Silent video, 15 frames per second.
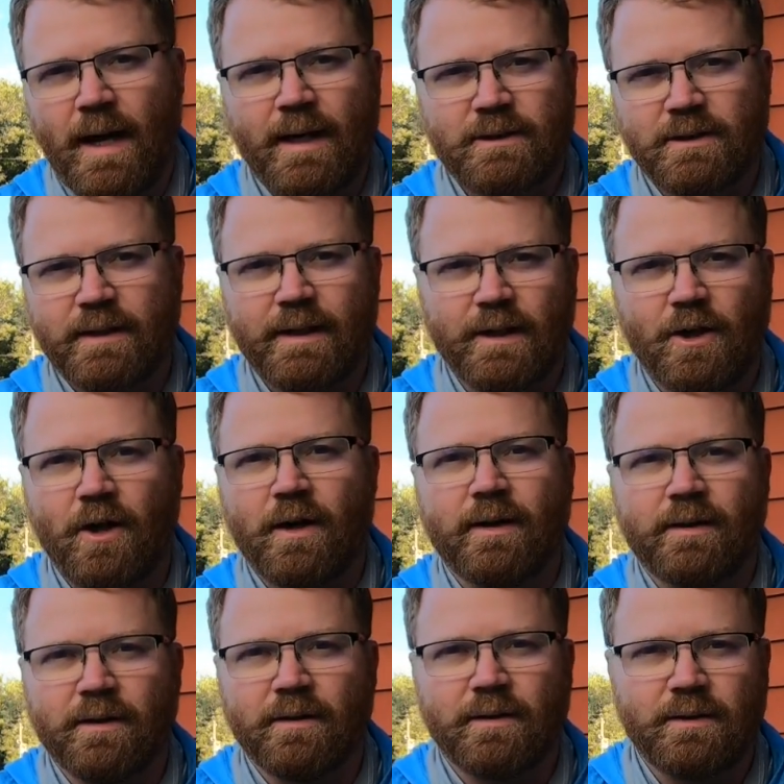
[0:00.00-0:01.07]
actually get caught
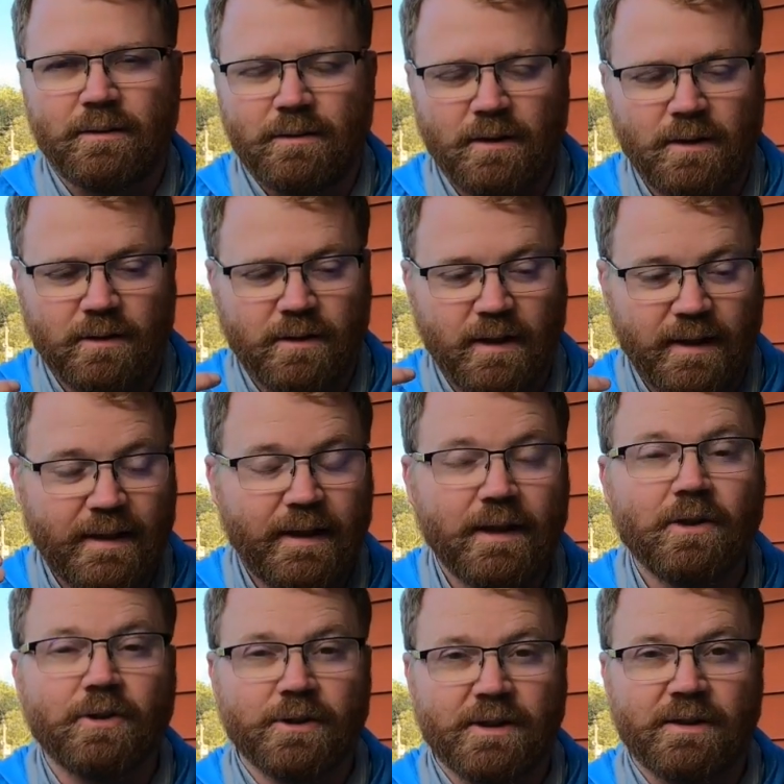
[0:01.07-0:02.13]
in the
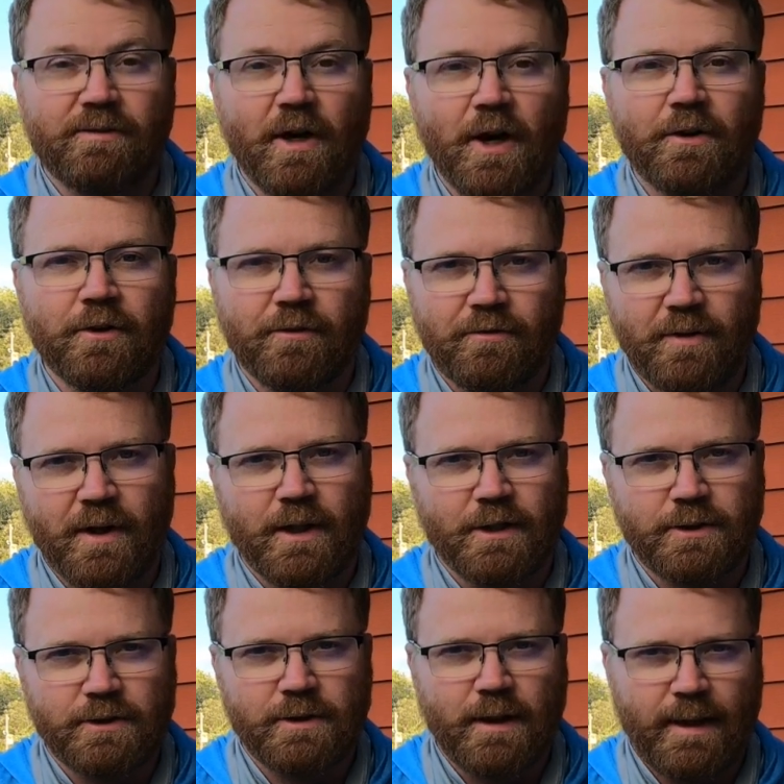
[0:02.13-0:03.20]
gills of other fish